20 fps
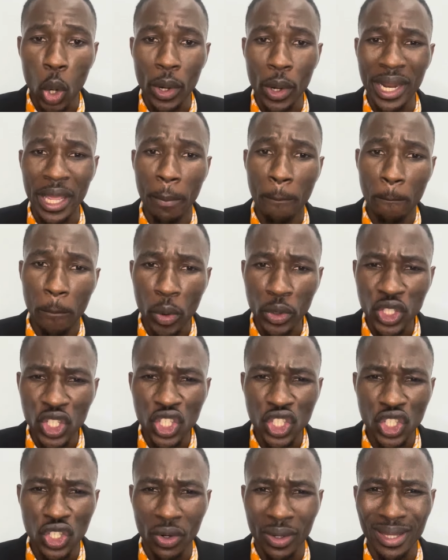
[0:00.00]
on a
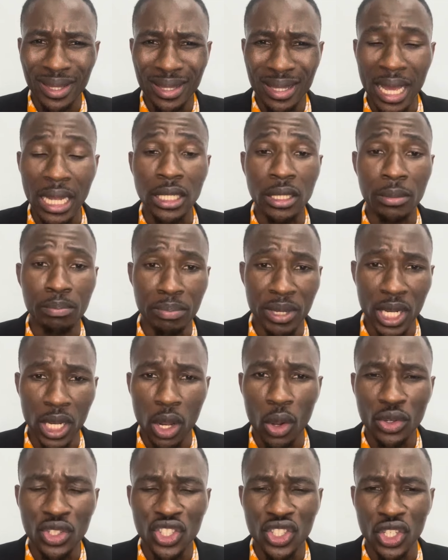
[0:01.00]
position that
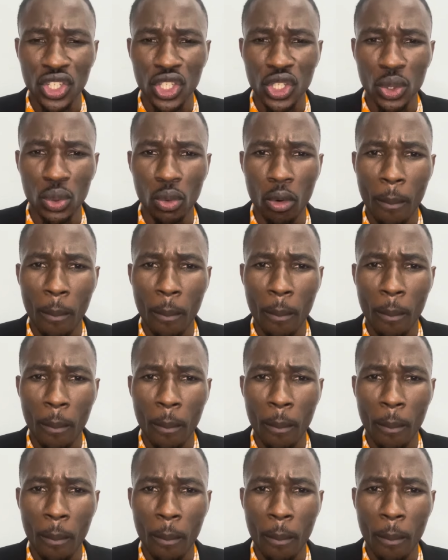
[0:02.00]
belongs to you.